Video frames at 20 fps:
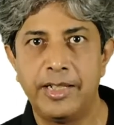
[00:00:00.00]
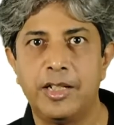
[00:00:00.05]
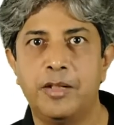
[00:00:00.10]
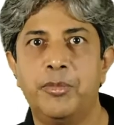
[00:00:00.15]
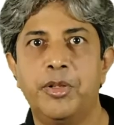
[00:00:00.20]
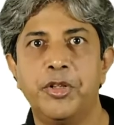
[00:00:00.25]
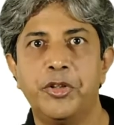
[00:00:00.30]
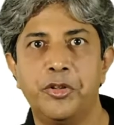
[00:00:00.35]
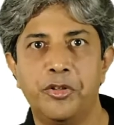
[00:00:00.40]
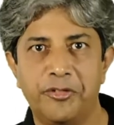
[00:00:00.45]

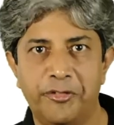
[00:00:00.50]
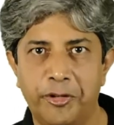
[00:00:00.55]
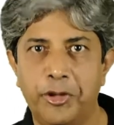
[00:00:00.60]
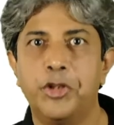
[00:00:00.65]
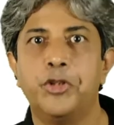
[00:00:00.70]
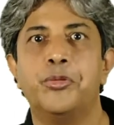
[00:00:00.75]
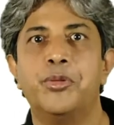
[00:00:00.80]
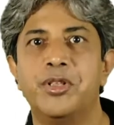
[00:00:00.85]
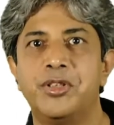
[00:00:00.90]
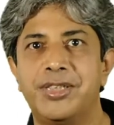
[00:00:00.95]
among your
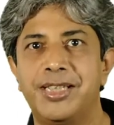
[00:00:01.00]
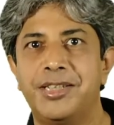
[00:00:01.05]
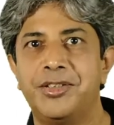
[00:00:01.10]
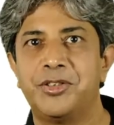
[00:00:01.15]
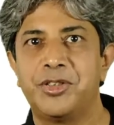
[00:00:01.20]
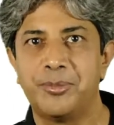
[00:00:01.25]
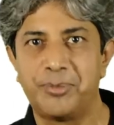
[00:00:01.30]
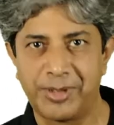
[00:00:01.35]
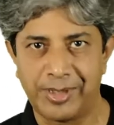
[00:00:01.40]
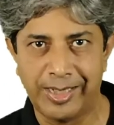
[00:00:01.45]
followers and your
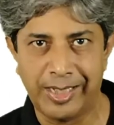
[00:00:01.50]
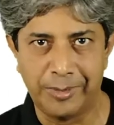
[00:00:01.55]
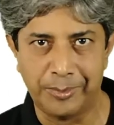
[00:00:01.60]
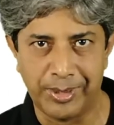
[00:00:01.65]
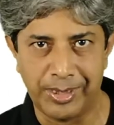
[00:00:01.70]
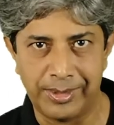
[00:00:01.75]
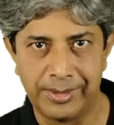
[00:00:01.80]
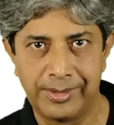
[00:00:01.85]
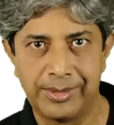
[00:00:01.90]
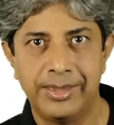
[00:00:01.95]

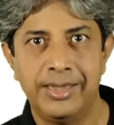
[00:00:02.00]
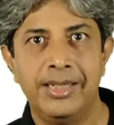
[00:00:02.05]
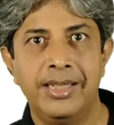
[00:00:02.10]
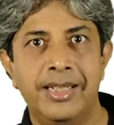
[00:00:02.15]
subscribers,